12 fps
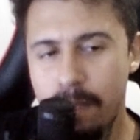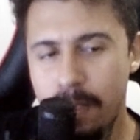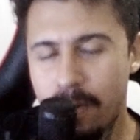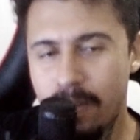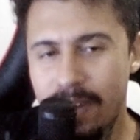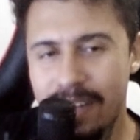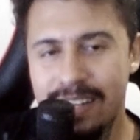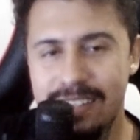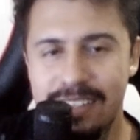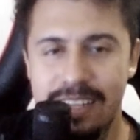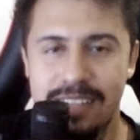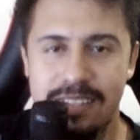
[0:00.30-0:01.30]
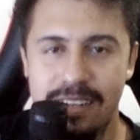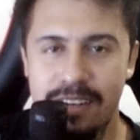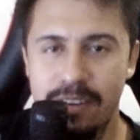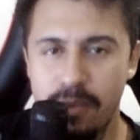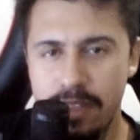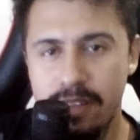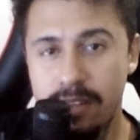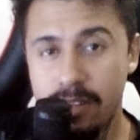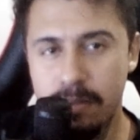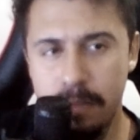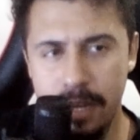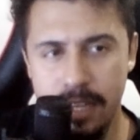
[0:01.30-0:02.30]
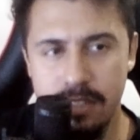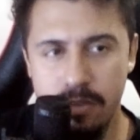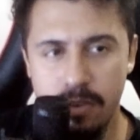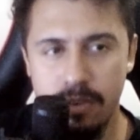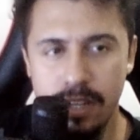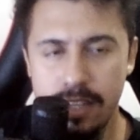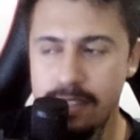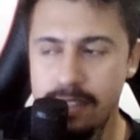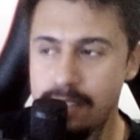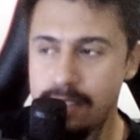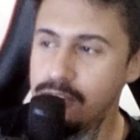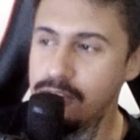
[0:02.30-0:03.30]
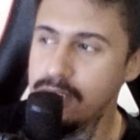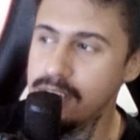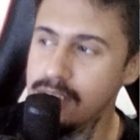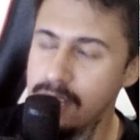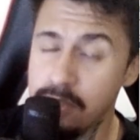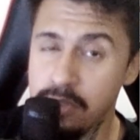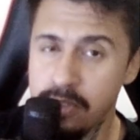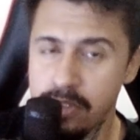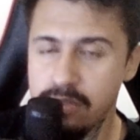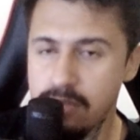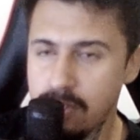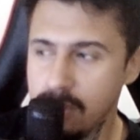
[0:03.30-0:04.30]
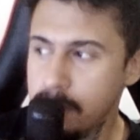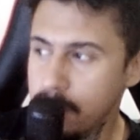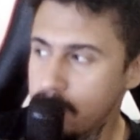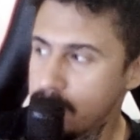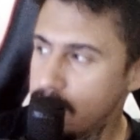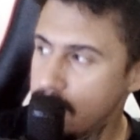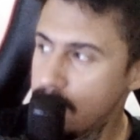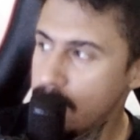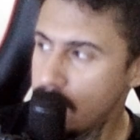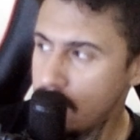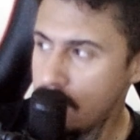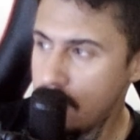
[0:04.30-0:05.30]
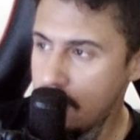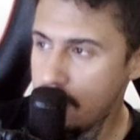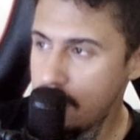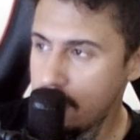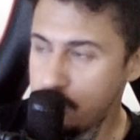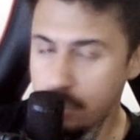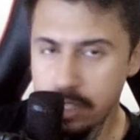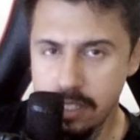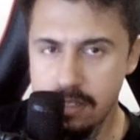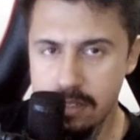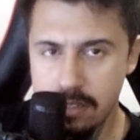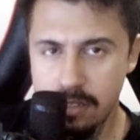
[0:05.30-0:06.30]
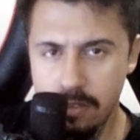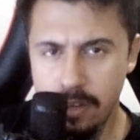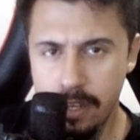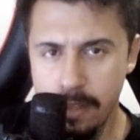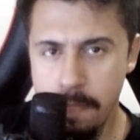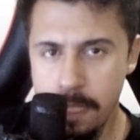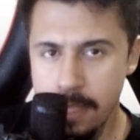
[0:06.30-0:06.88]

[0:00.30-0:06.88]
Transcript: Alright, let's get started with another MySQL class. In today's class, we're going to talk about joins, right?